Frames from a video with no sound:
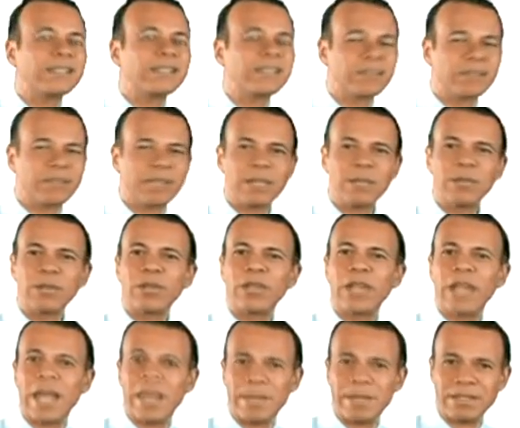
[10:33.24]
It's available
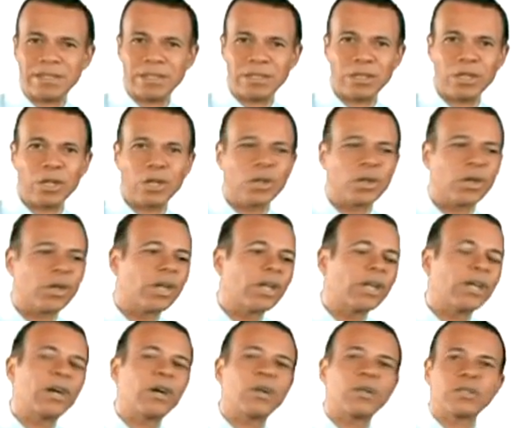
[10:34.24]
on Amazon or
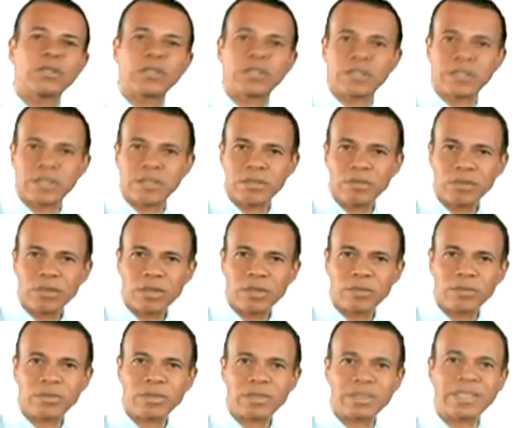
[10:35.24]
on
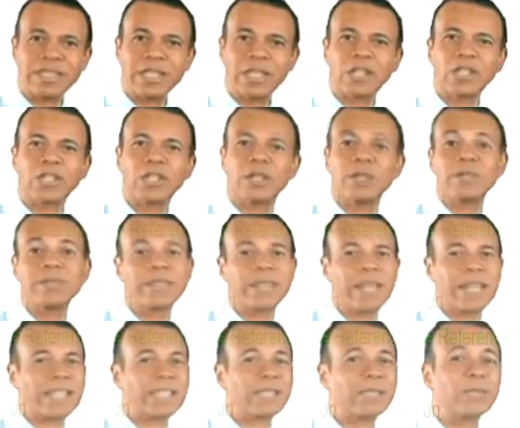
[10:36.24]

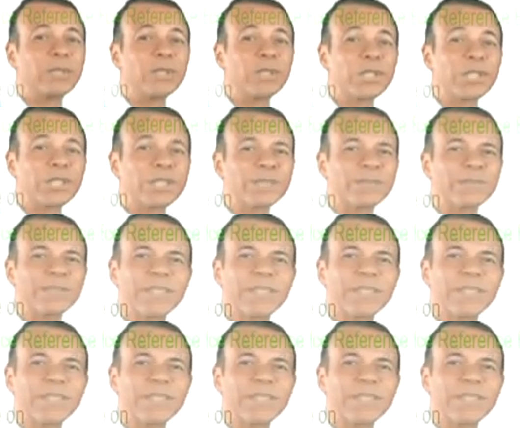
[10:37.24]
successfulconference.com/book.